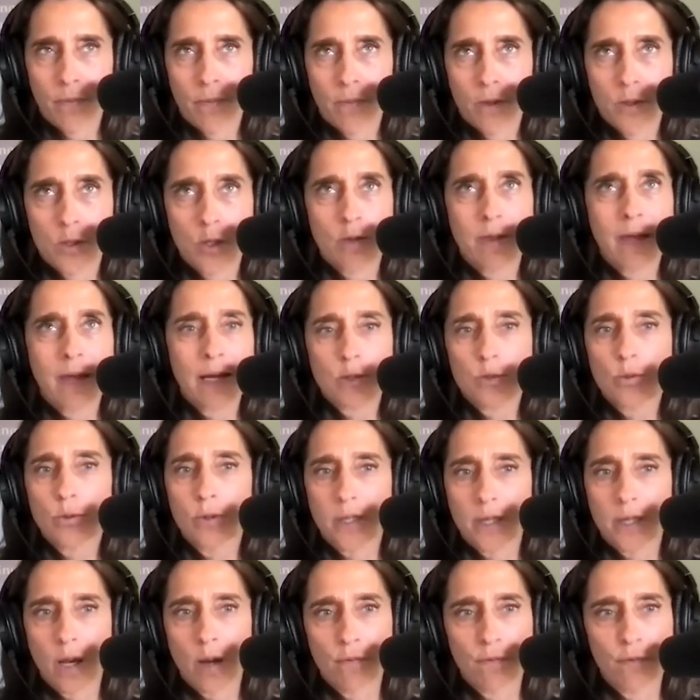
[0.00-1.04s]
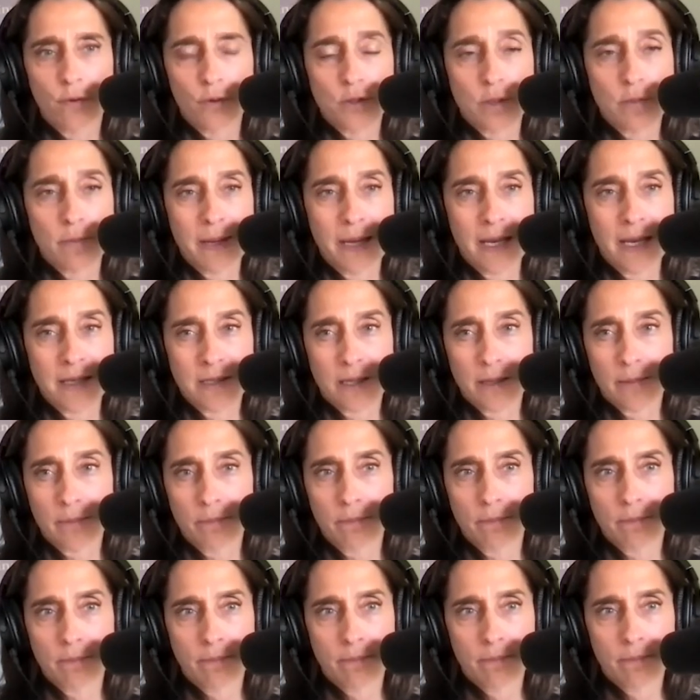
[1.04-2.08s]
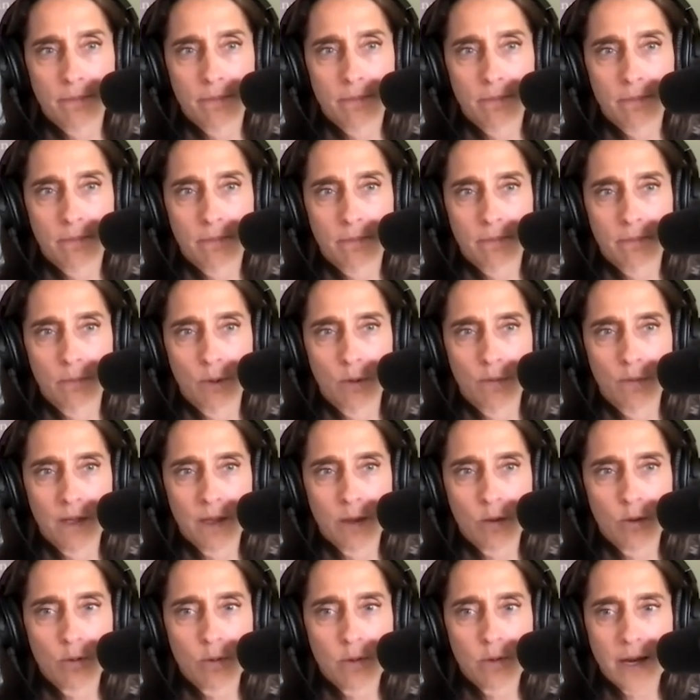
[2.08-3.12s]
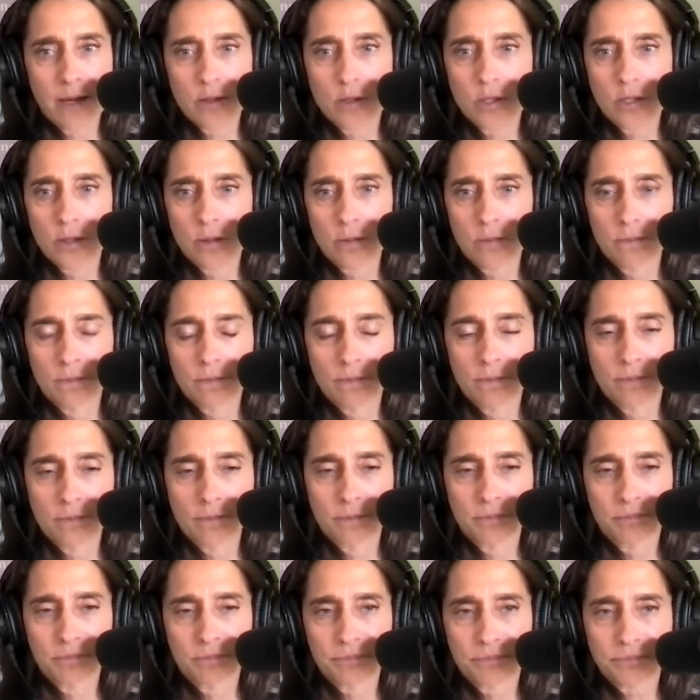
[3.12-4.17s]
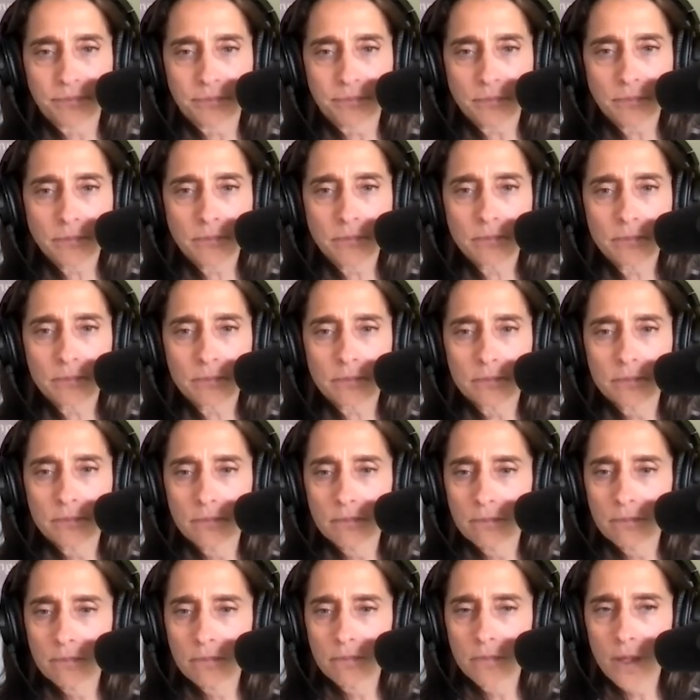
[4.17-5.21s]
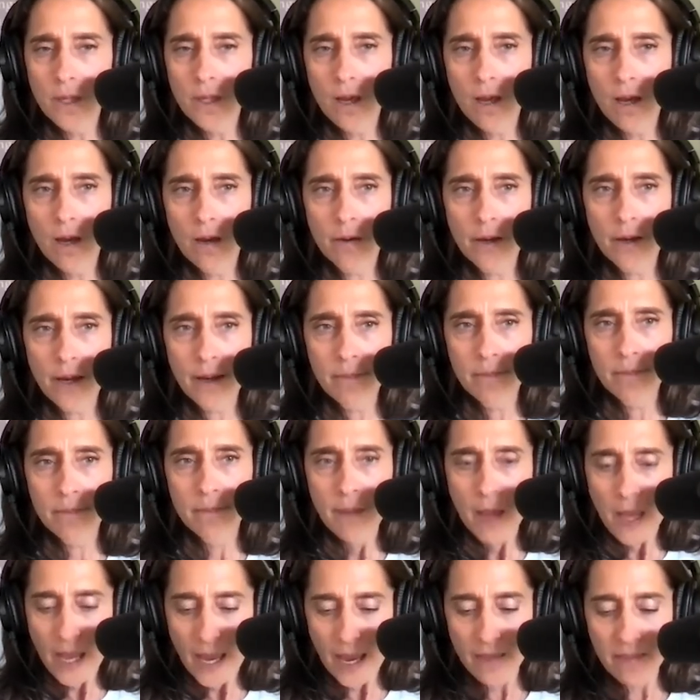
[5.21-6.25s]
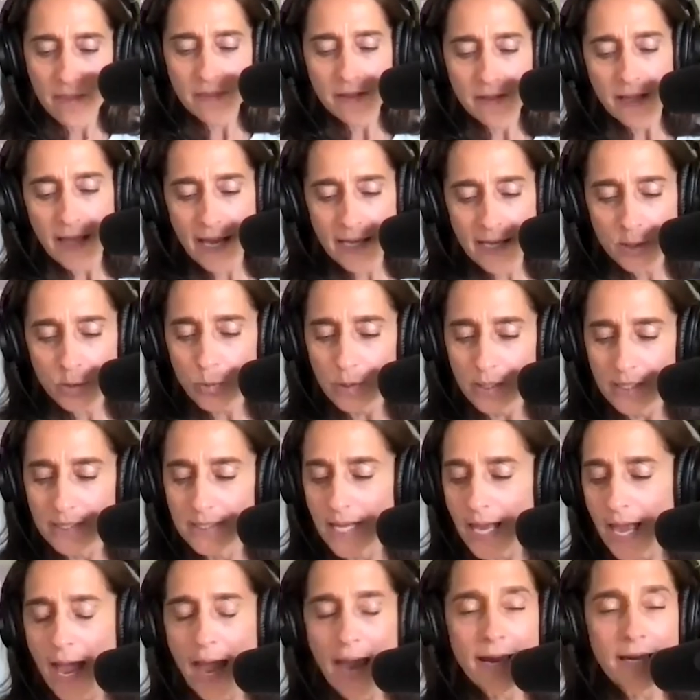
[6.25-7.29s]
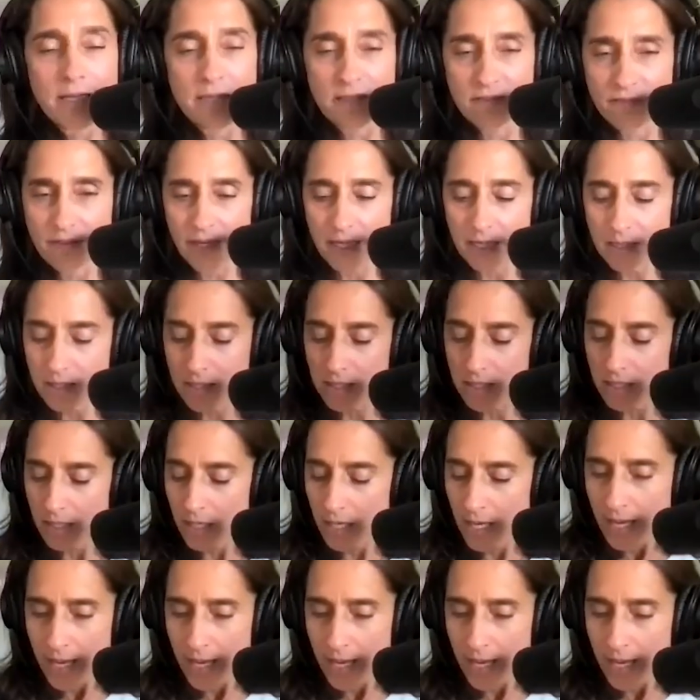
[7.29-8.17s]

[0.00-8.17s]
So that's really helpful to me as I'm moving through that too. Mm-hmm. Okay. And then the last one is activate.